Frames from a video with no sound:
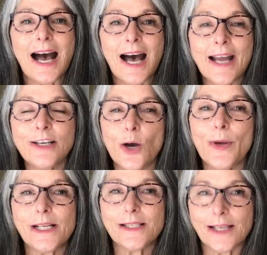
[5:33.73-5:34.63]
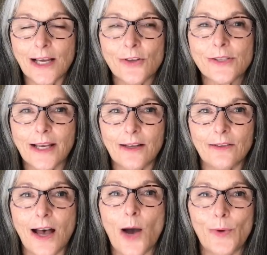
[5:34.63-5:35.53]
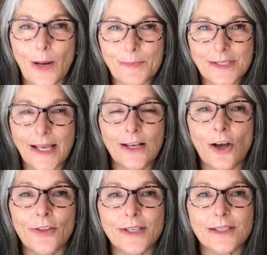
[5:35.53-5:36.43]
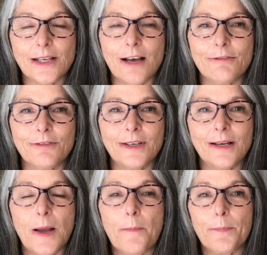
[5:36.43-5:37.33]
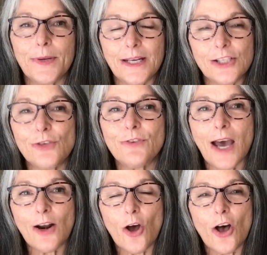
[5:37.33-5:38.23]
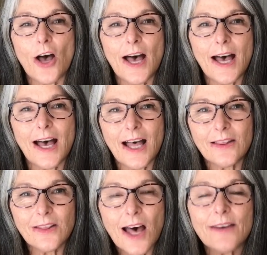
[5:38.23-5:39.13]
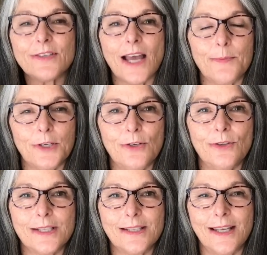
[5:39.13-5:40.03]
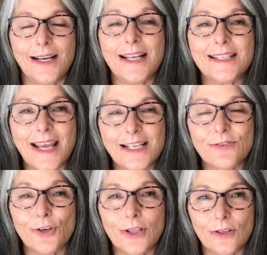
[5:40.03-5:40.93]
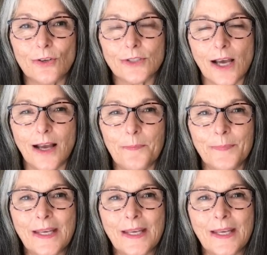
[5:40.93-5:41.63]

I know it sounds like a lot when I'm saying all this stuff, but it, you've got a lot of time to do this in and it takes very little time.